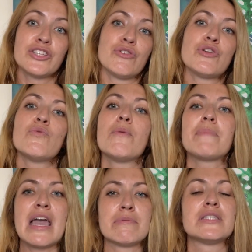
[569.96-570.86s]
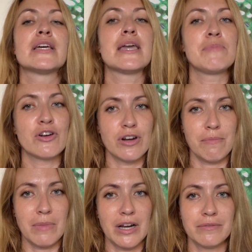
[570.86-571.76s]
so you won't be able to keep your
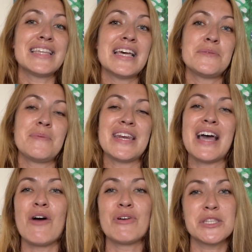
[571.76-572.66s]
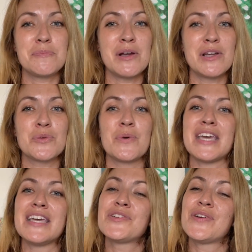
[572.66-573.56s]
number. This has been our experience with
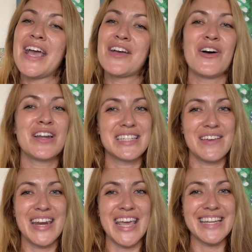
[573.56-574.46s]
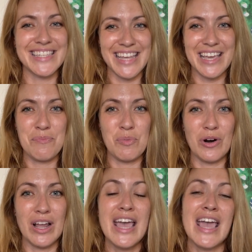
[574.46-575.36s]
internet connectivity in
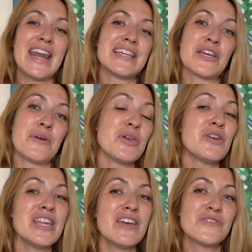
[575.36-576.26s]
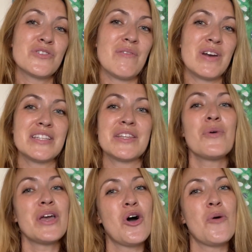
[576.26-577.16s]
Singapore, and as a community of travelers,
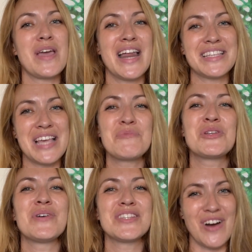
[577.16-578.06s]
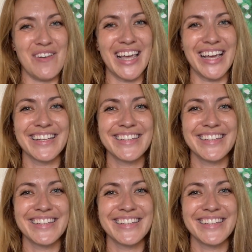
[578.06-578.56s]
we hope it has helped you when traveling.